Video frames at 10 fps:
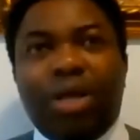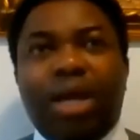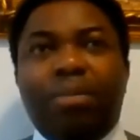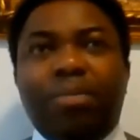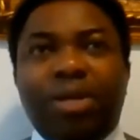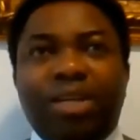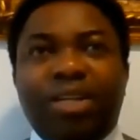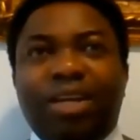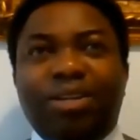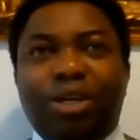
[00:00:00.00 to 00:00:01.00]

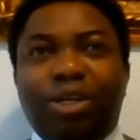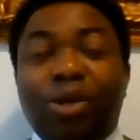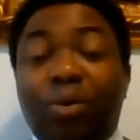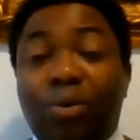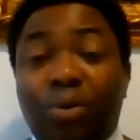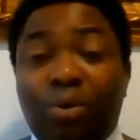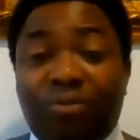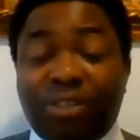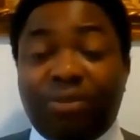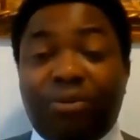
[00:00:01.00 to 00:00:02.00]

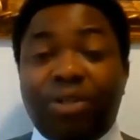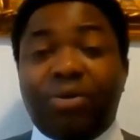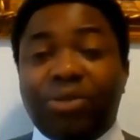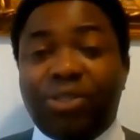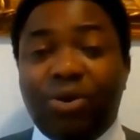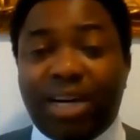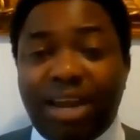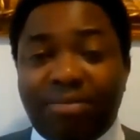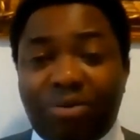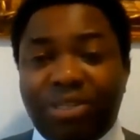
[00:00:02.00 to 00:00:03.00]
first of all, there was no
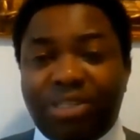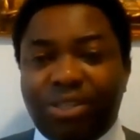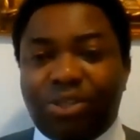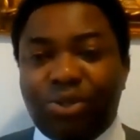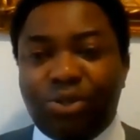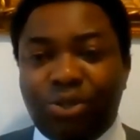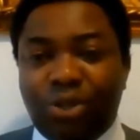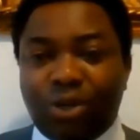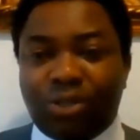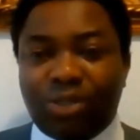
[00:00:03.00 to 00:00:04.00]
clever reason to
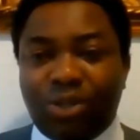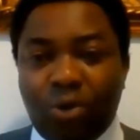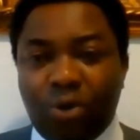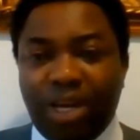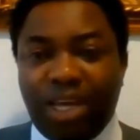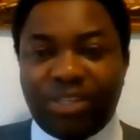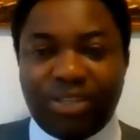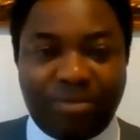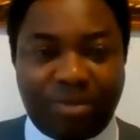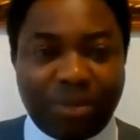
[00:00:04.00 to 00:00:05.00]
not going
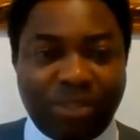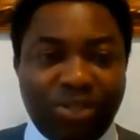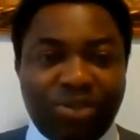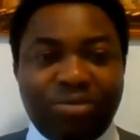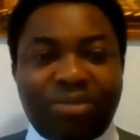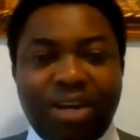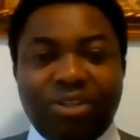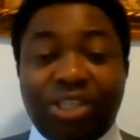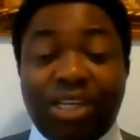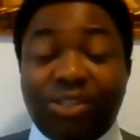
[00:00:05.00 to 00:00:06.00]
into the pharmaceutical
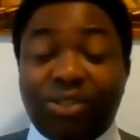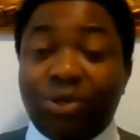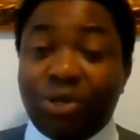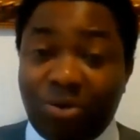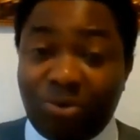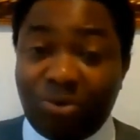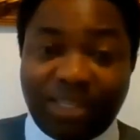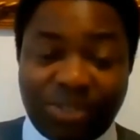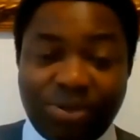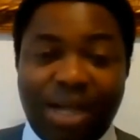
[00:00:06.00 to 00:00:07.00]
value chain. So you're
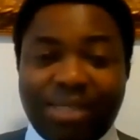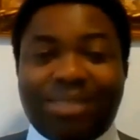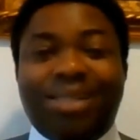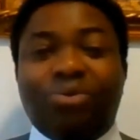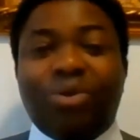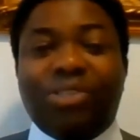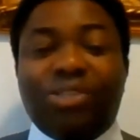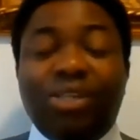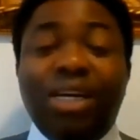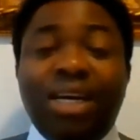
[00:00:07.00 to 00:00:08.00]
right to ask that
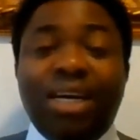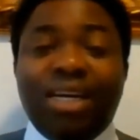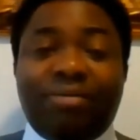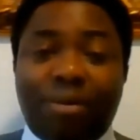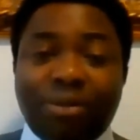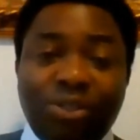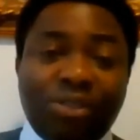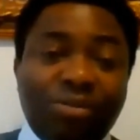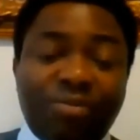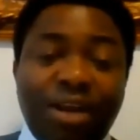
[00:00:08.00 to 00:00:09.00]
question. The
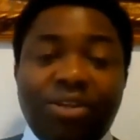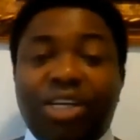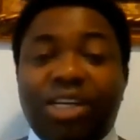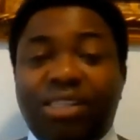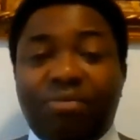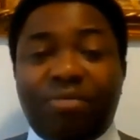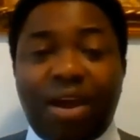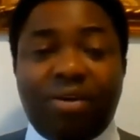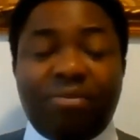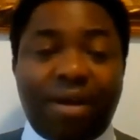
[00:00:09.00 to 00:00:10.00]
pharmaceutical value chain is a
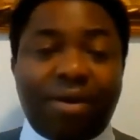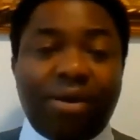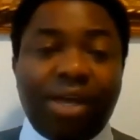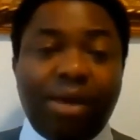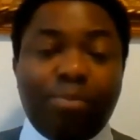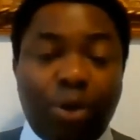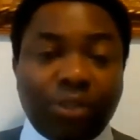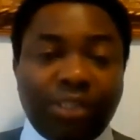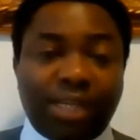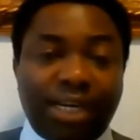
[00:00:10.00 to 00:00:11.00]
very, very
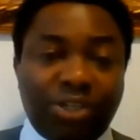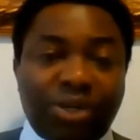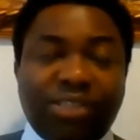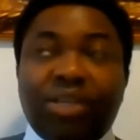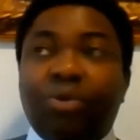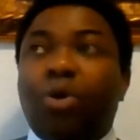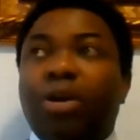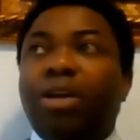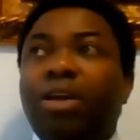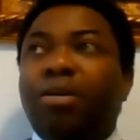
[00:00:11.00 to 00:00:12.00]
important and interesting
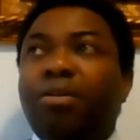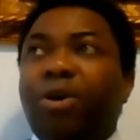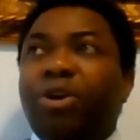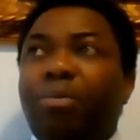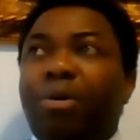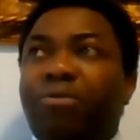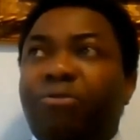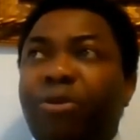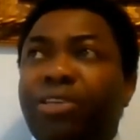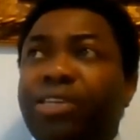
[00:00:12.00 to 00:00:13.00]
one for a number
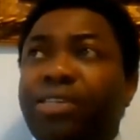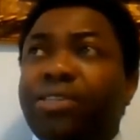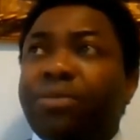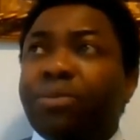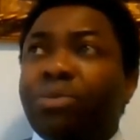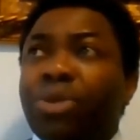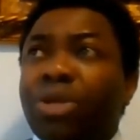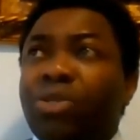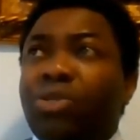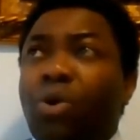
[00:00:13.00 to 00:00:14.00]
of reasons.
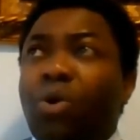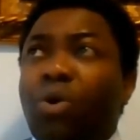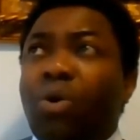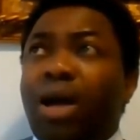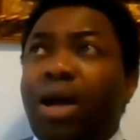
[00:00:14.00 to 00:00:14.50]
So